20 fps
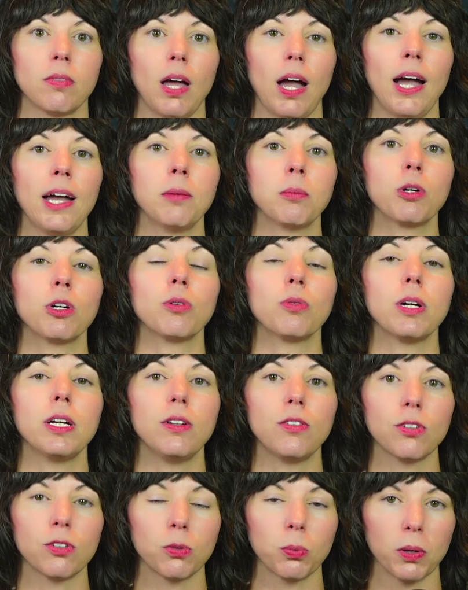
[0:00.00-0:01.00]
I am
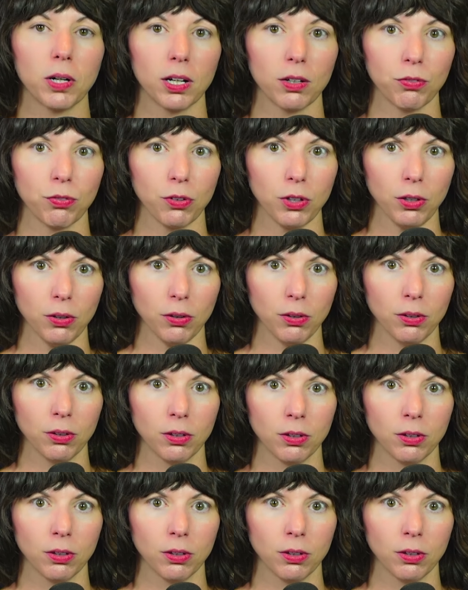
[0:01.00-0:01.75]
courageous when I feel.